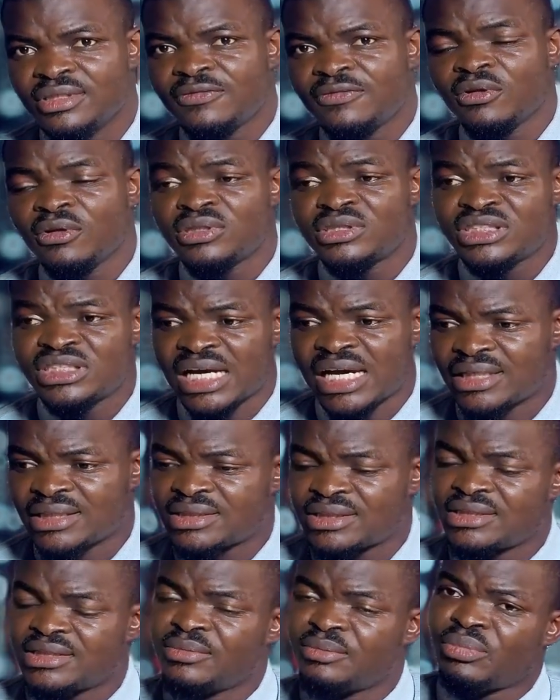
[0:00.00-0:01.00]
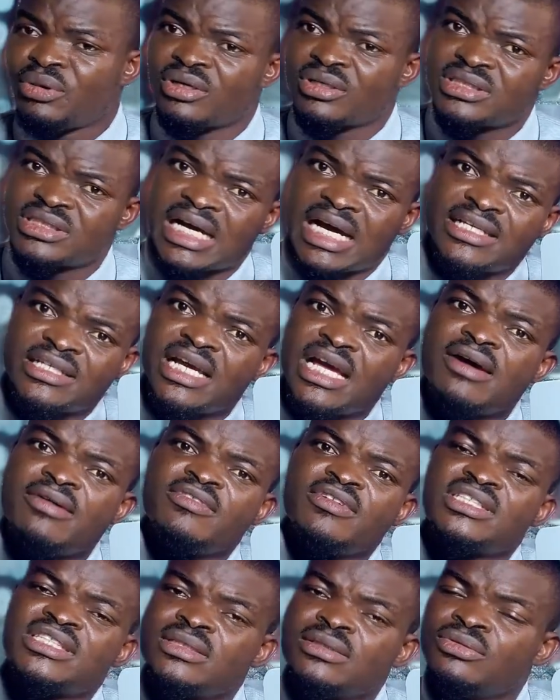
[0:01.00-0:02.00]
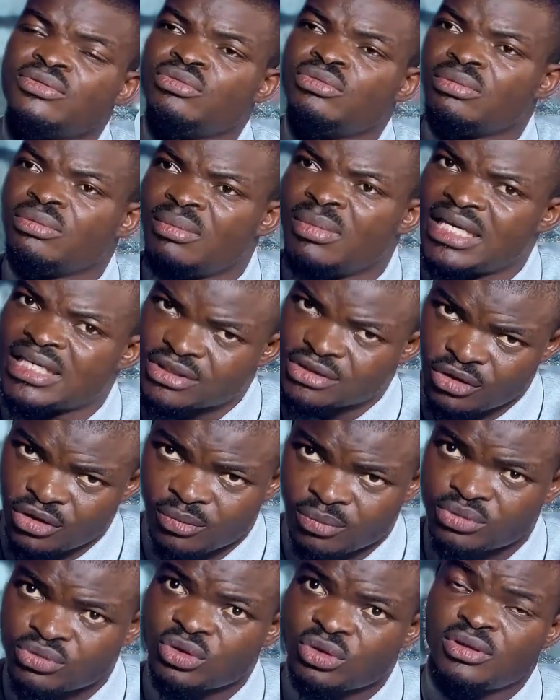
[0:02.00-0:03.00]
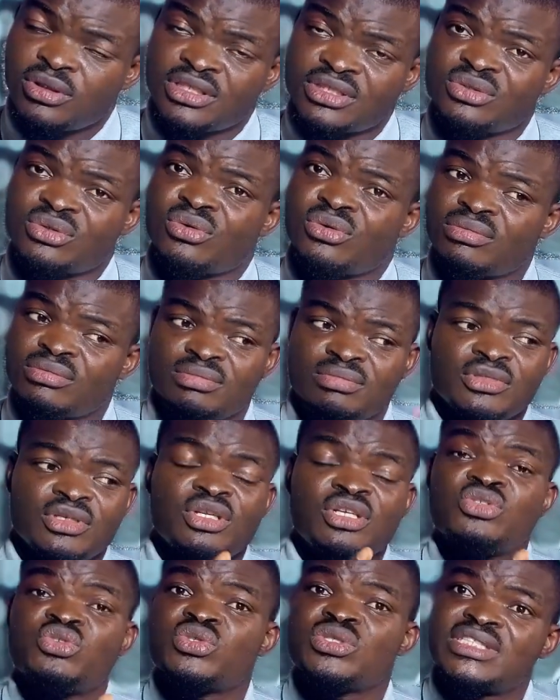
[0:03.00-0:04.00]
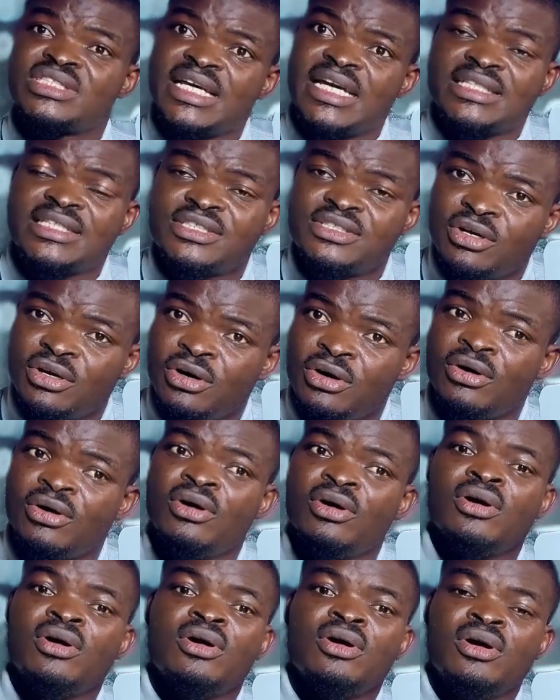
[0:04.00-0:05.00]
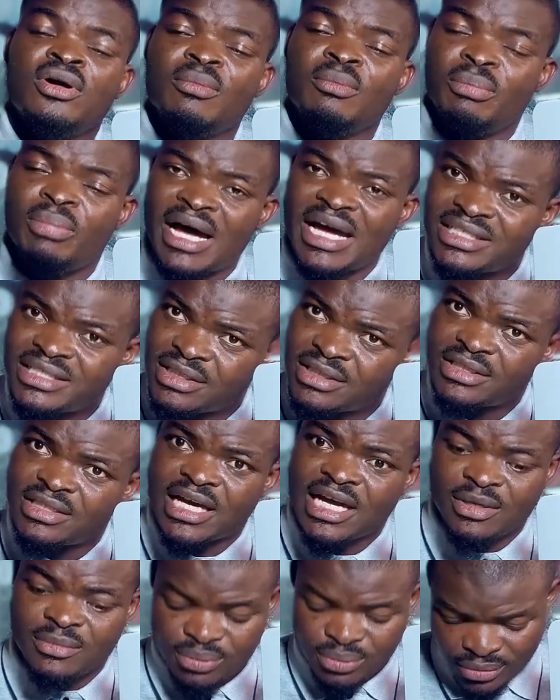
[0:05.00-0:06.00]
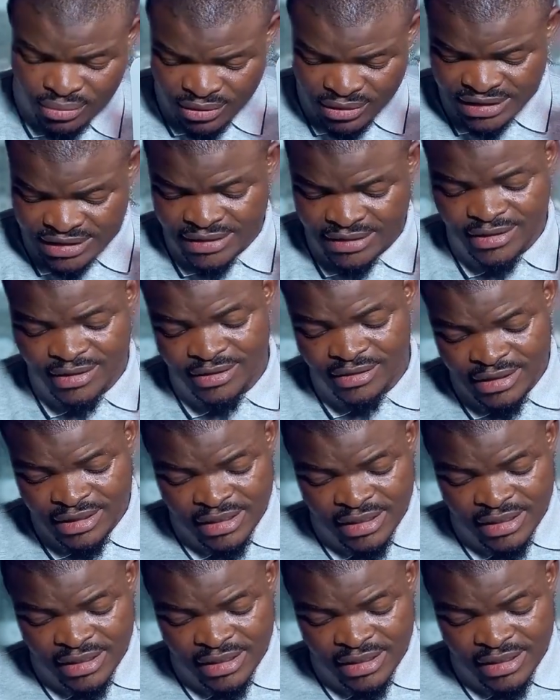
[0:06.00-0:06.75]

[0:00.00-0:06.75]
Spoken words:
the float charge, the bulk charge, everything messed up. So you need to set your battery type setting.